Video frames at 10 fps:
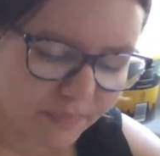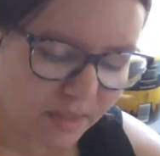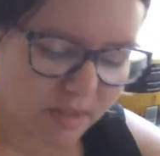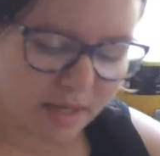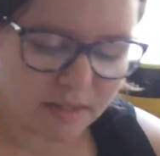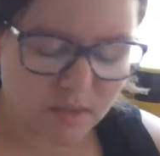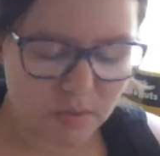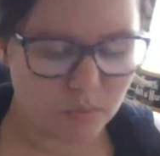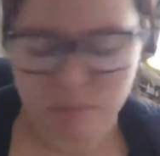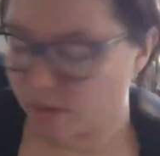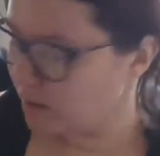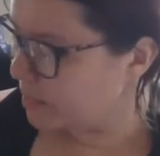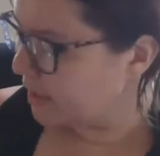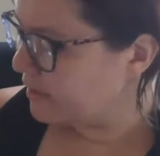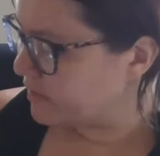So the
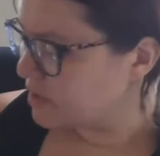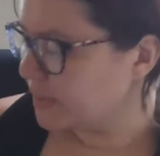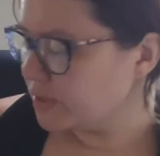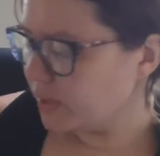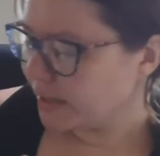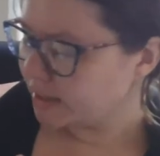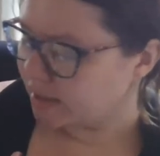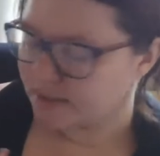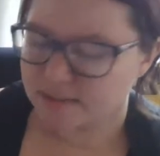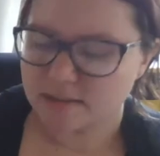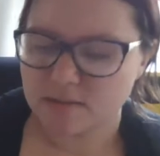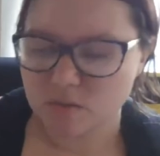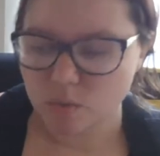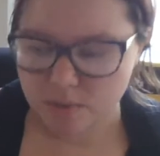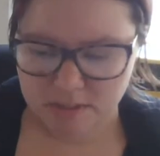belief in spirituality is that the soul